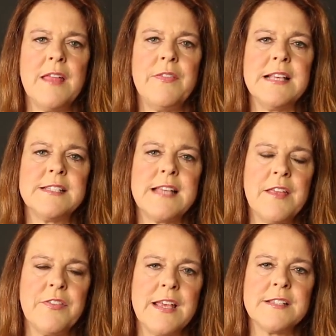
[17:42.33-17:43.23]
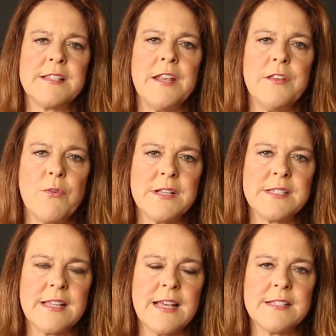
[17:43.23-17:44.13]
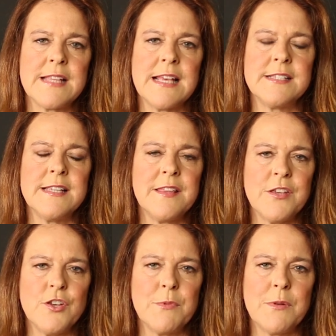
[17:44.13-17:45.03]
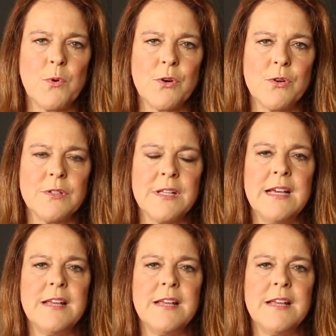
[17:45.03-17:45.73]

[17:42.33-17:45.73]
They say things, they notice things, they see the human world,